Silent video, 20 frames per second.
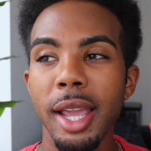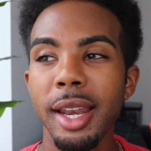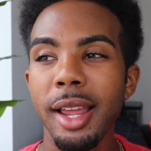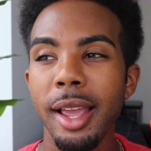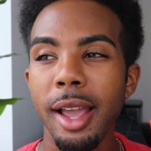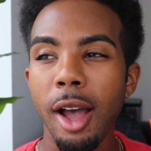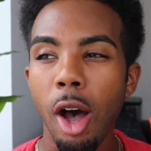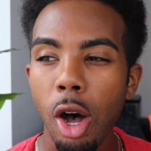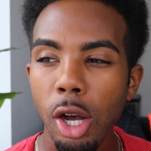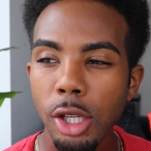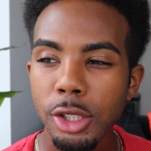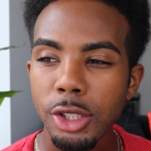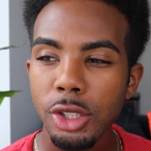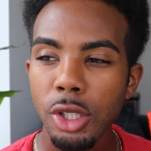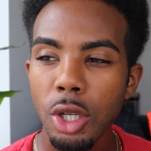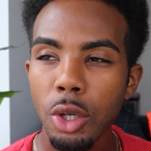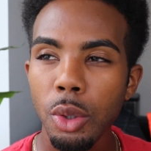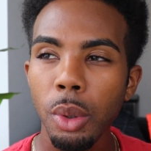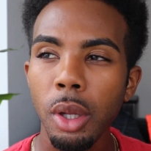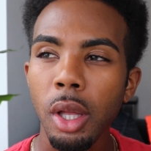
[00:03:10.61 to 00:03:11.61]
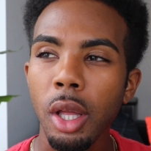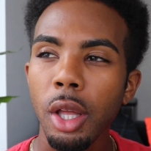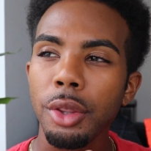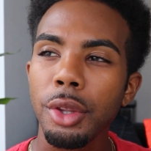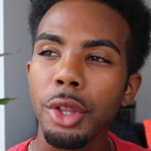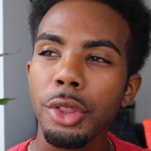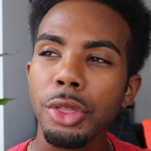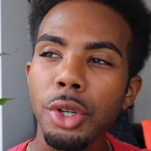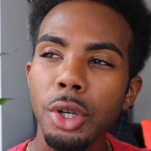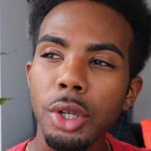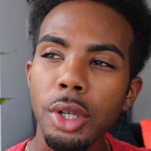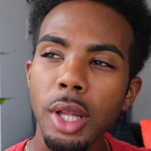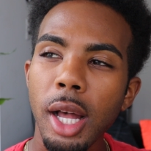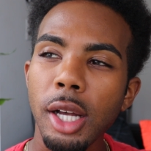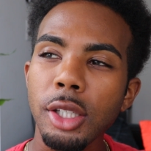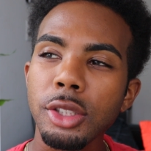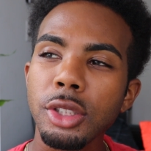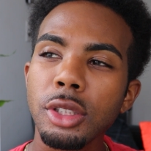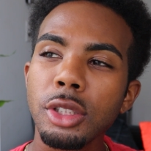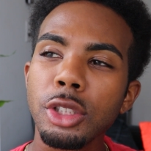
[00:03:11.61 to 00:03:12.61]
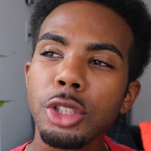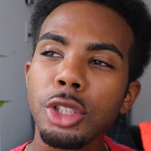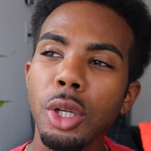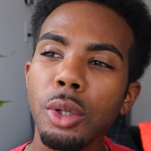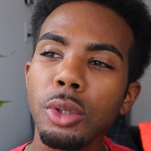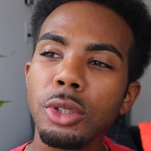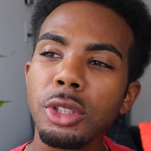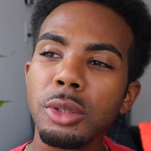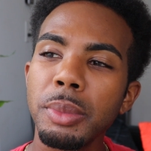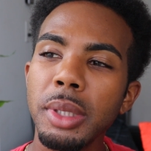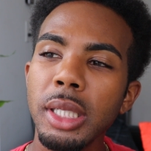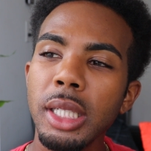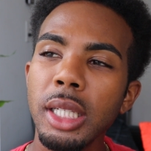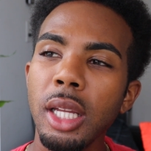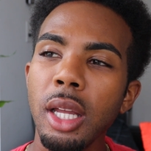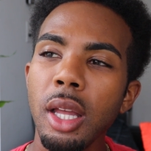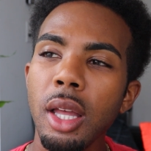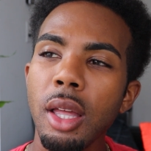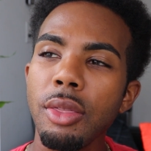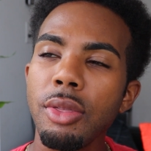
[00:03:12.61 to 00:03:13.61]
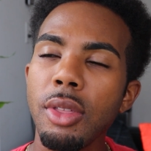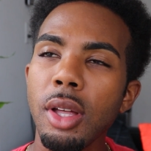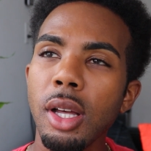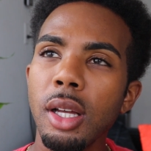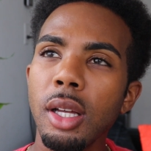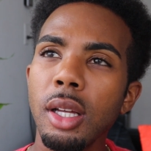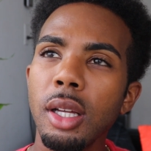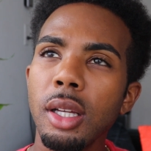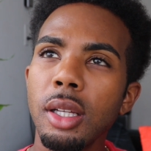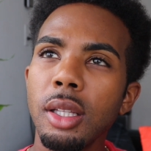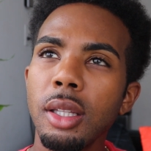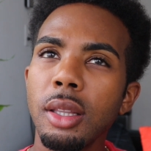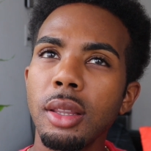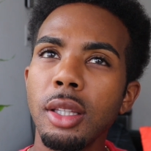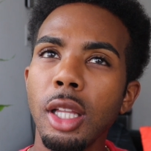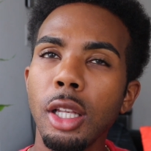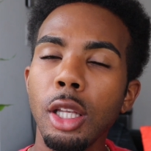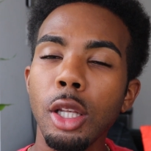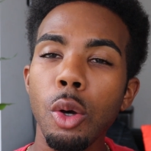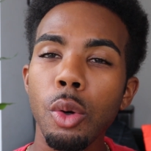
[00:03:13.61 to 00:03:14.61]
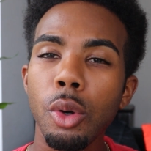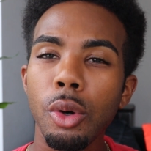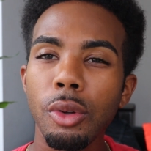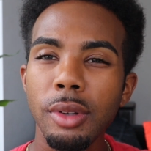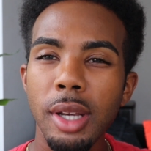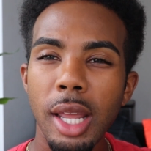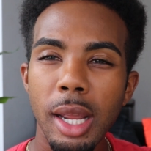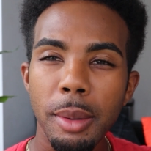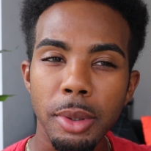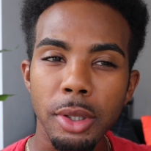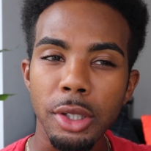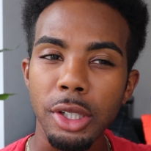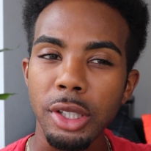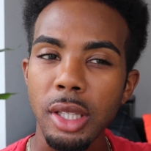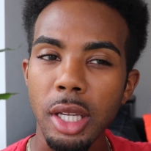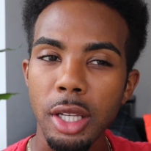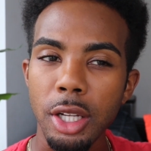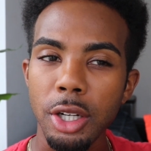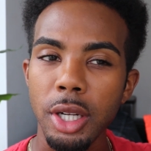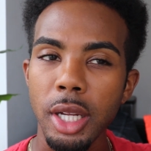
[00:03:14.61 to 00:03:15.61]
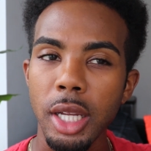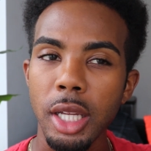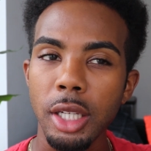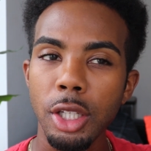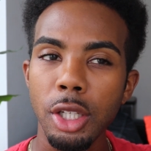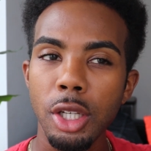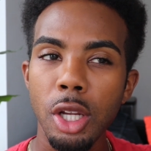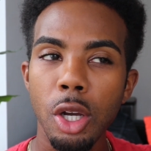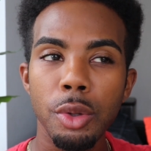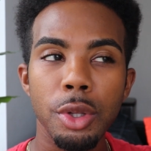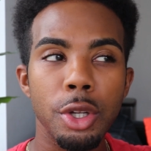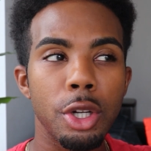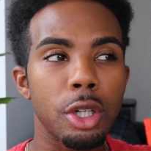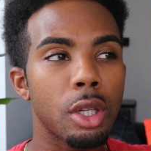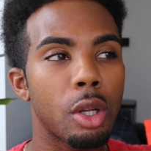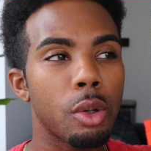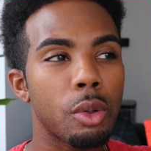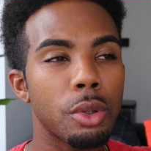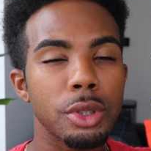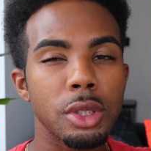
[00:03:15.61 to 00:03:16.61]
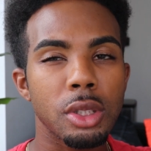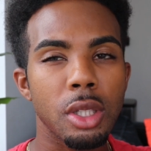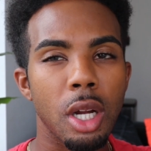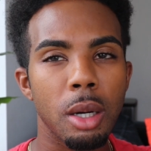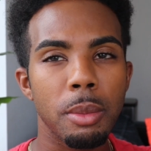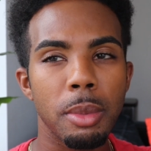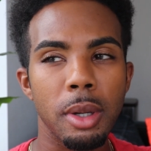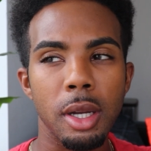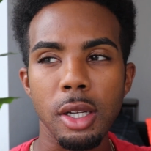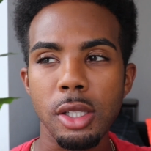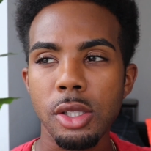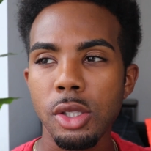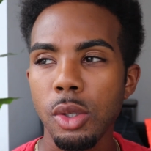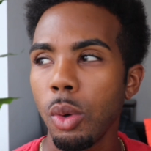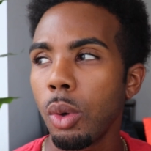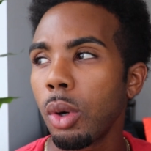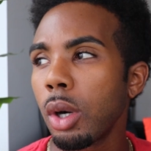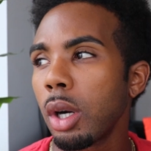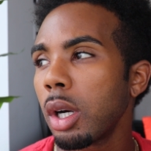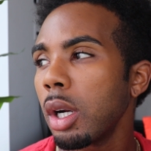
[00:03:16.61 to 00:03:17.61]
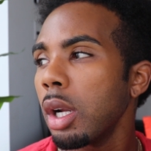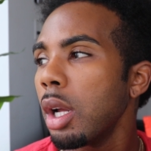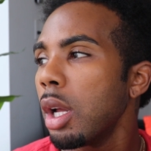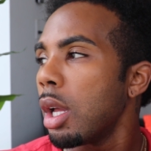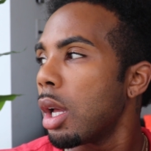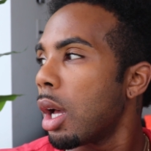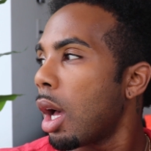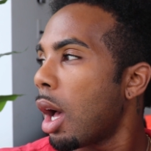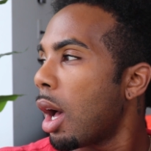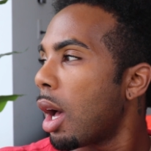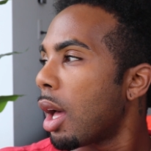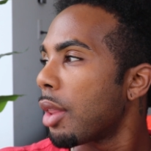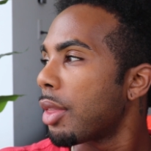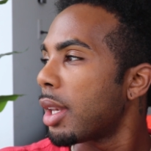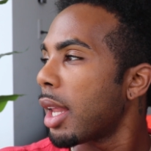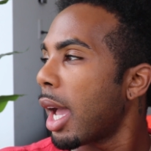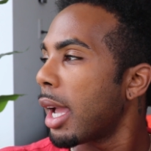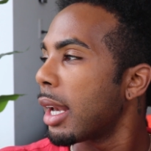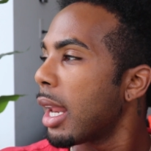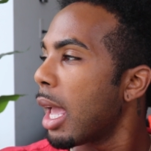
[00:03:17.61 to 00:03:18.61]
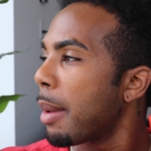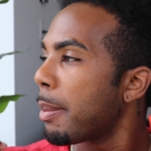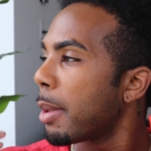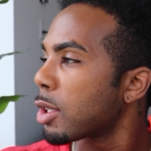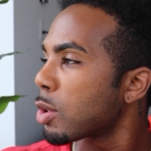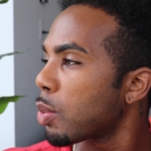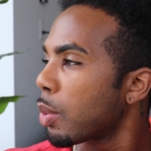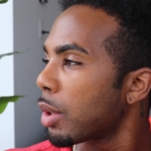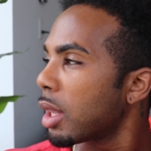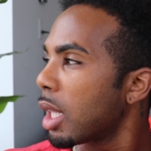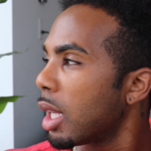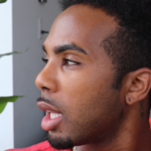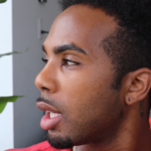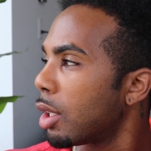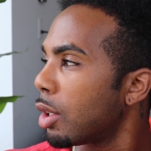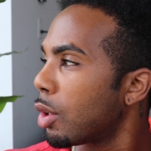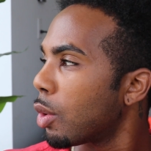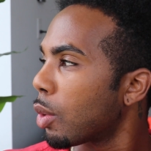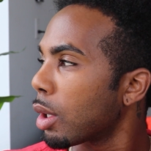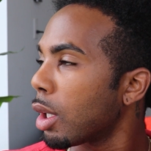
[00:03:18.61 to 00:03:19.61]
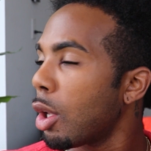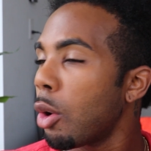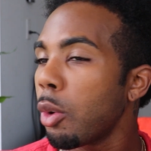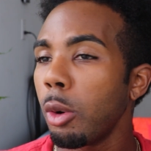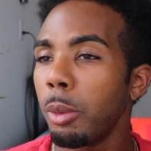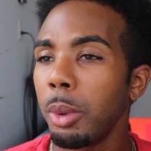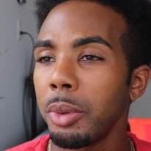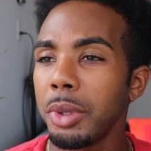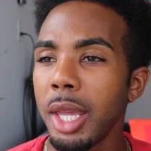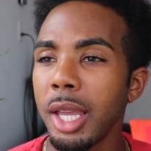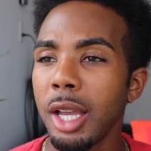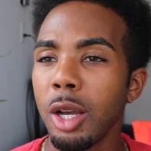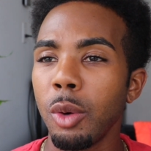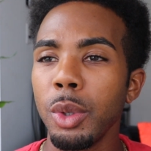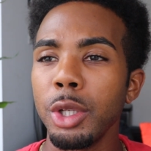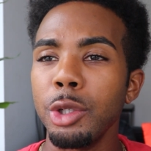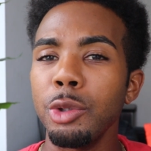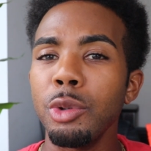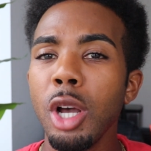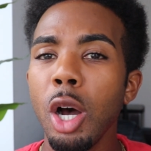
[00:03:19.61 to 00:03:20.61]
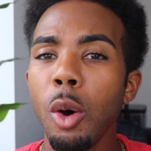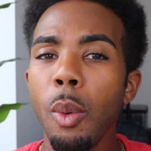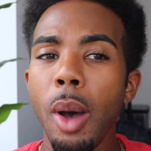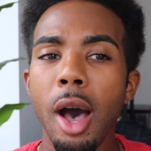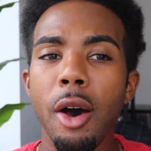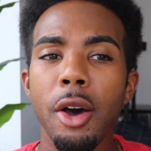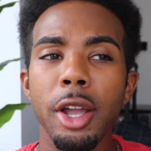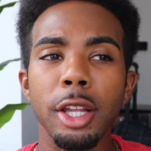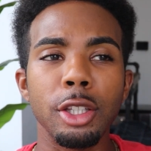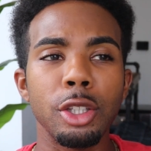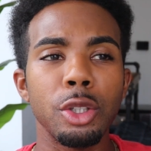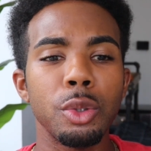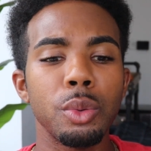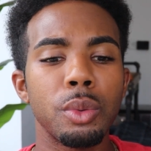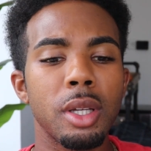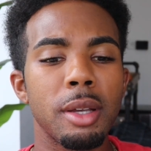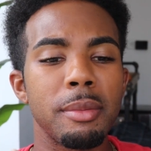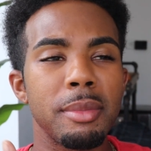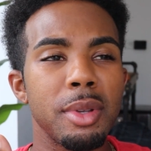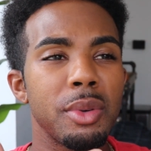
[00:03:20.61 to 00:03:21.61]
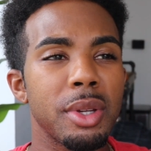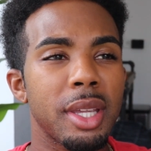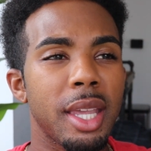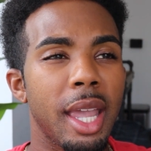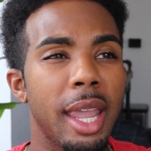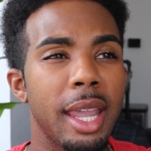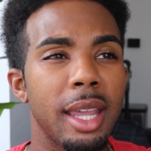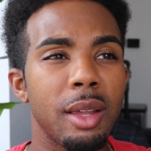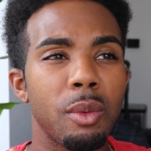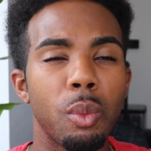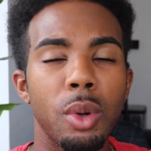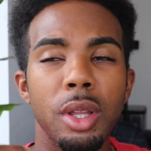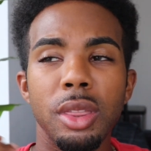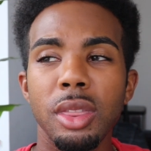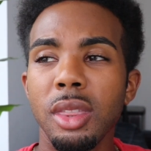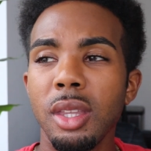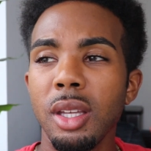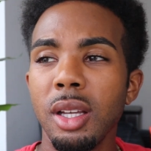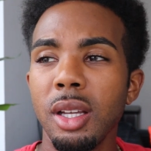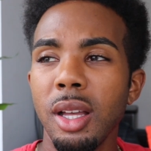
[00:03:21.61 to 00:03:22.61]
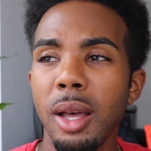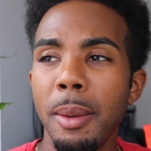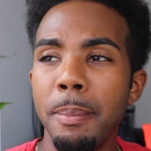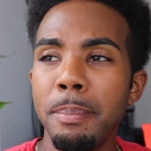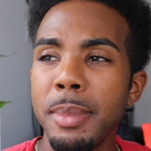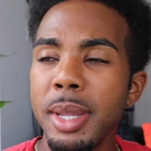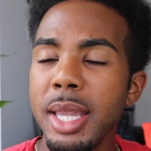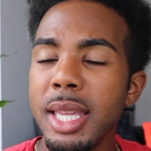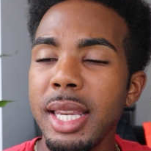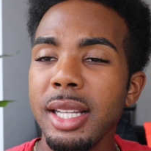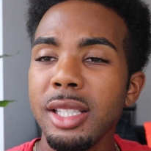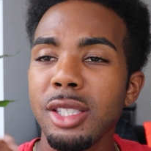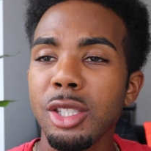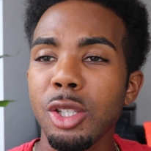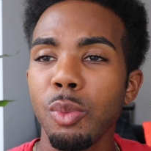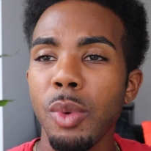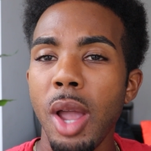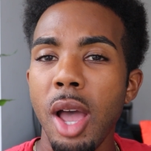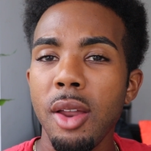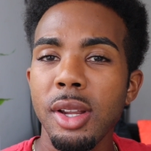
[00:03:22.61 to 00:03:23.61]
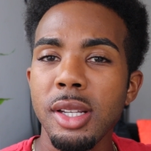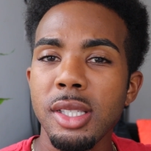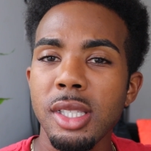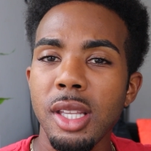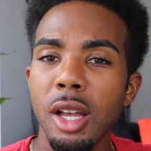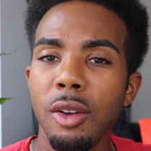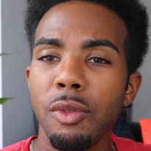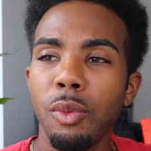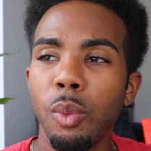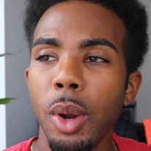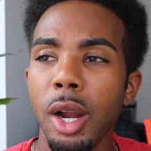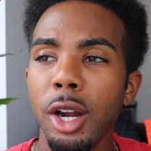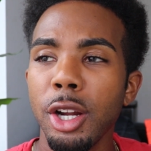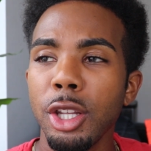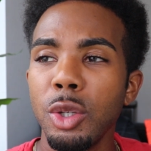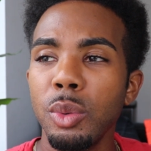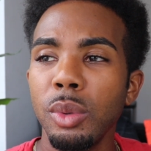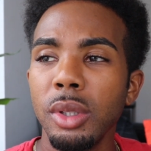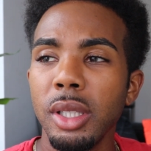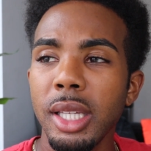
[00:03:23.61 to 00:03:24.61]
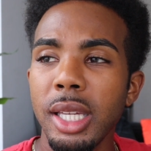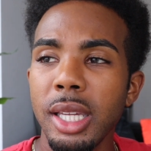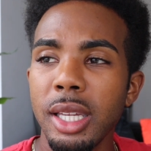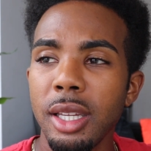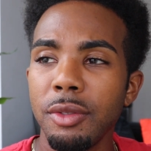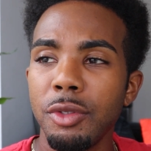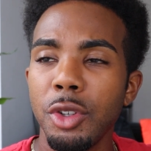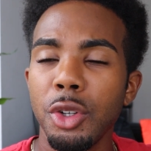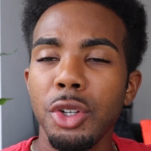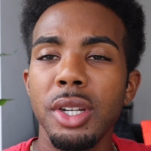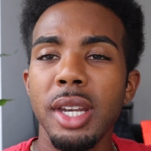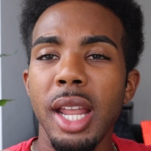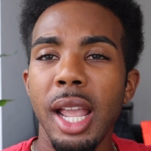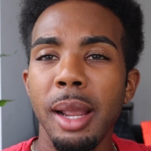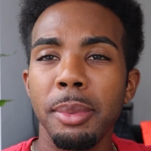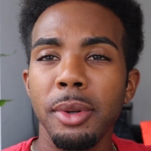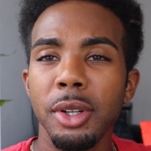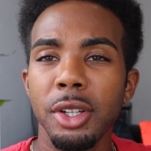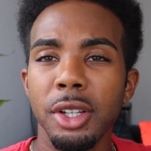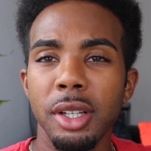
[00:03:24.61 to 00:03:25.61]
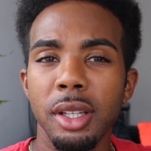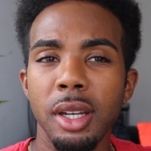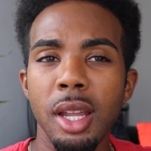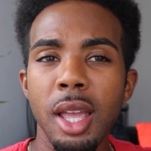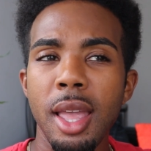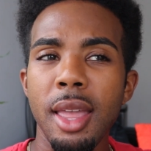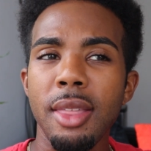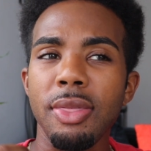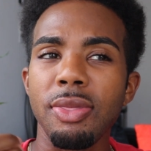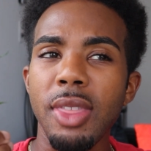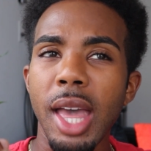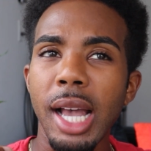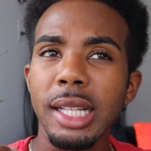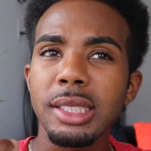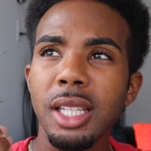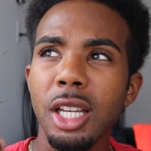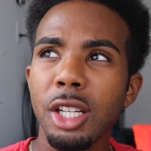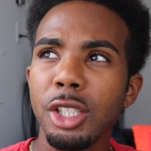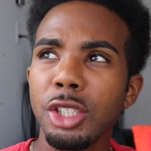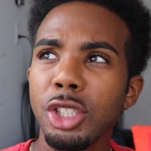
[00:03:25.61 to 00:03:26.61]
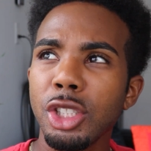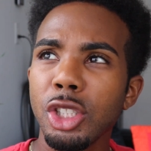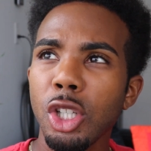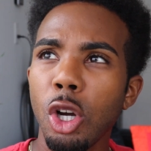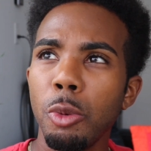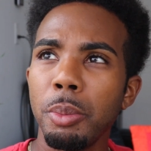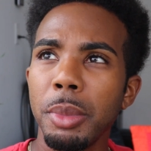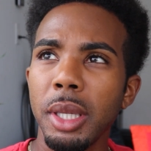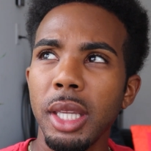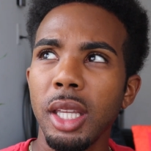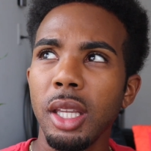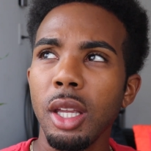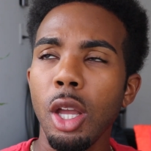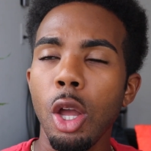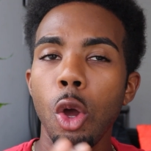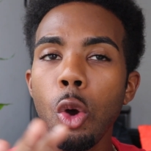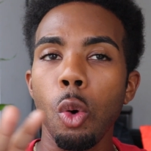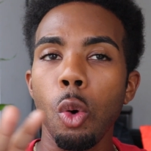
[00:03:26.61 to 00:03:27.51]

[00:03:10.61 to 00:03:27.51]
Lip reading: And also the third house shows me the local neighborhood that you're in, you know, your local Starbucks, or the dynamics within your local bodega. When you go out and you communicate with the immediate surroundings of where you live, your neighborhood, that's going to show me